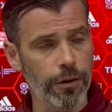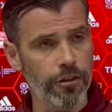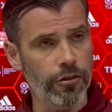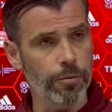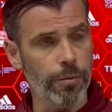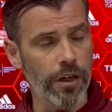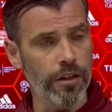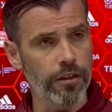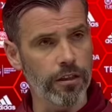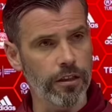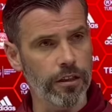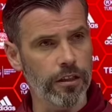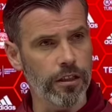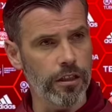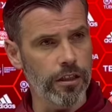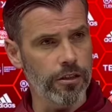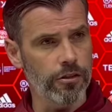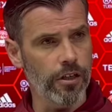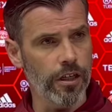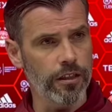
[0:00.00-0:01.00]
quick sprinter to
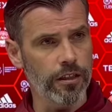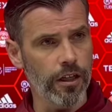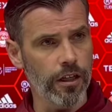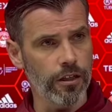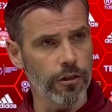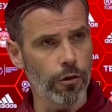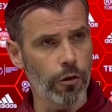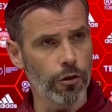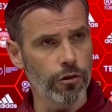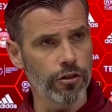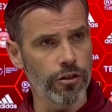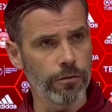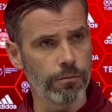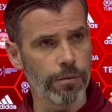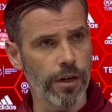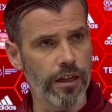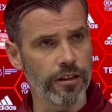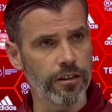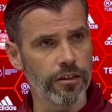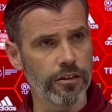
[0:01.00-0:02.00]
try and get across and
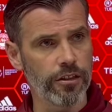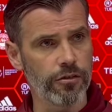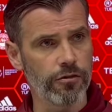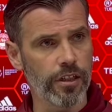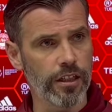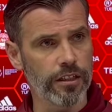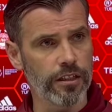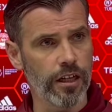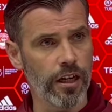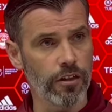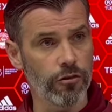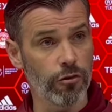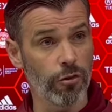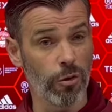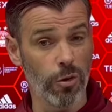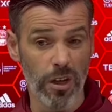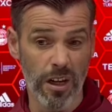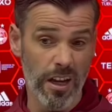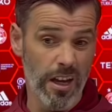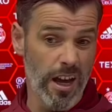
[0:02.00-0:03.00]
Brandis his red card. So
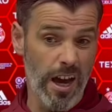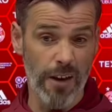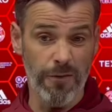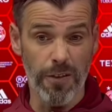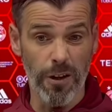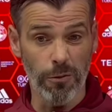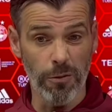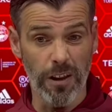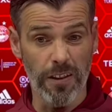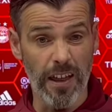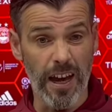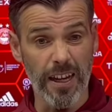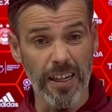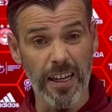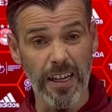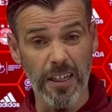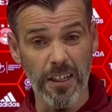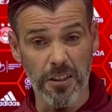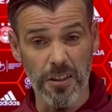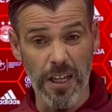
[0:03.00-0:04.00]
I felt that that
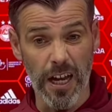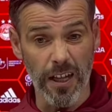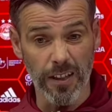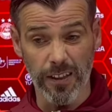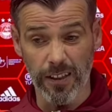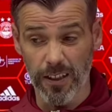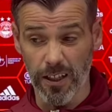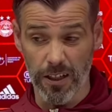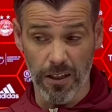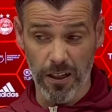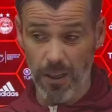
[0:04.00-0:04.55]
kind of started